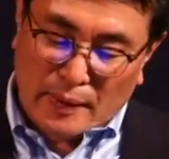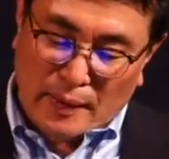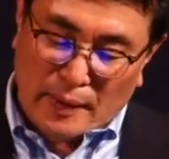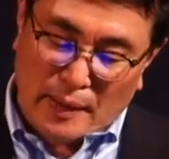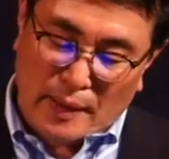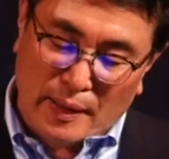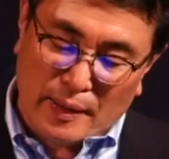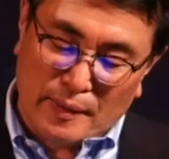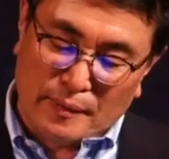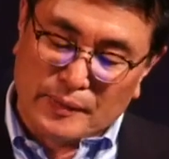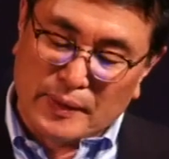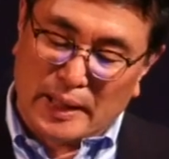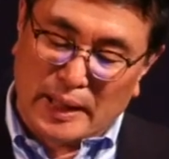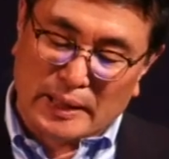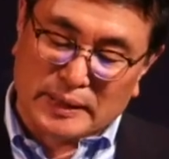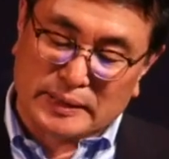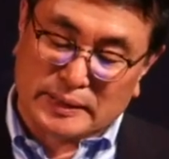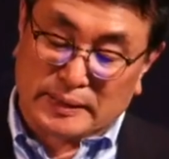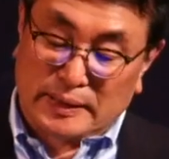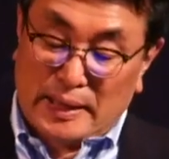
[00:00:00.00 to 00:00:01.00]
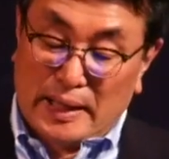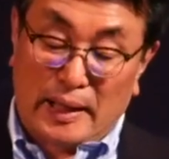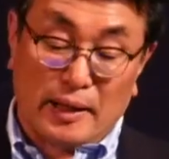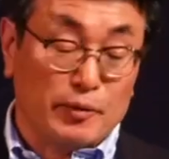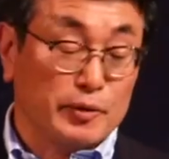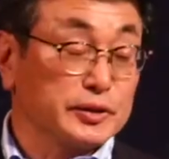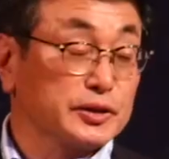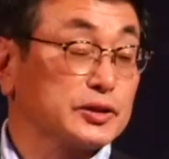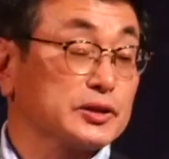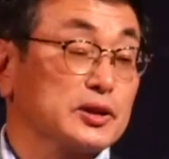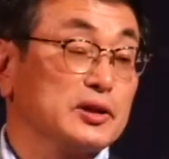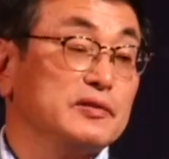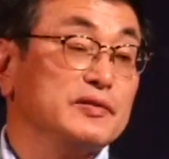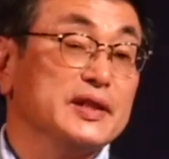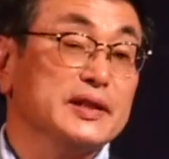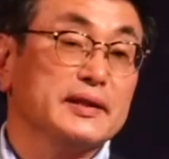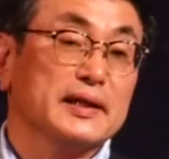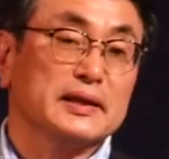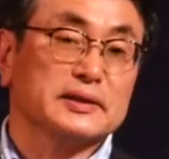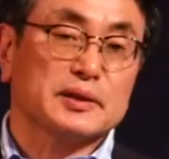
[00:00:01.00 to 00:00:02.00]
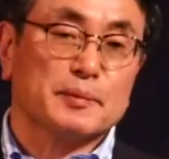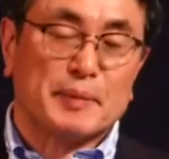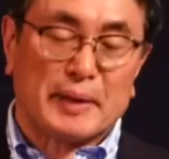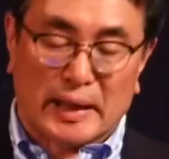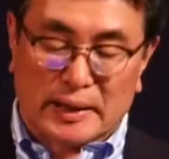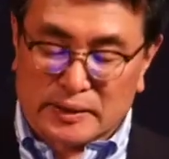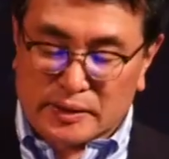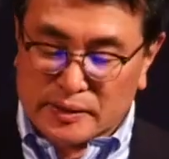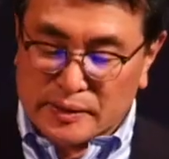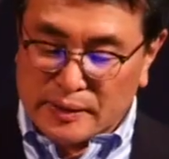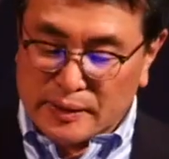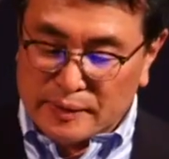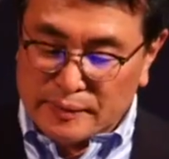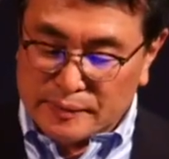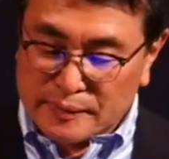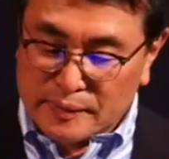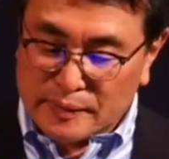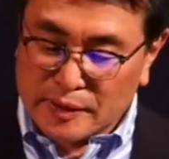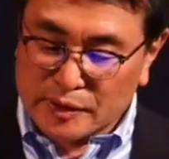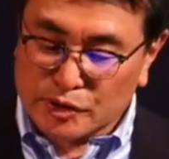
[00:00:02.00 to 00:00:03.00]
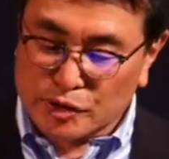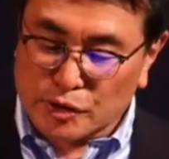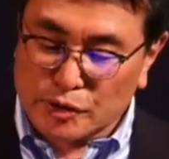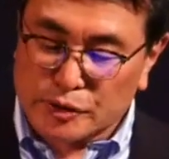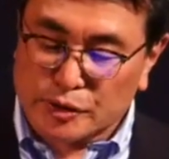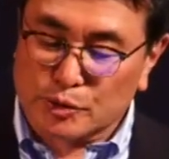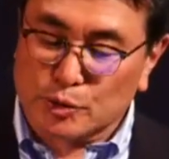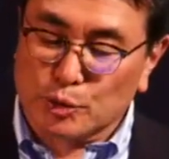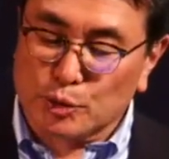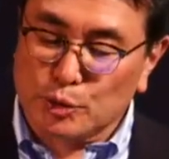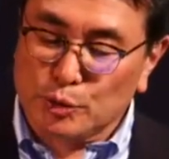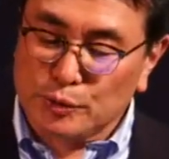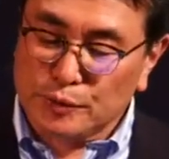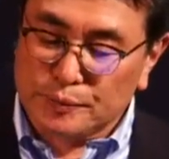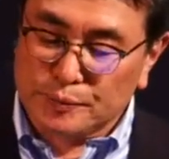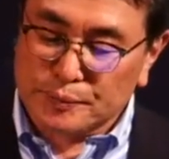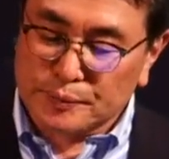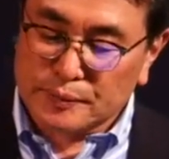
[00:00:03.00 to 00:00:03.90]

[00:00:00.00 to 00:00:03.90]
And as I was serving as a pastor, the church grew.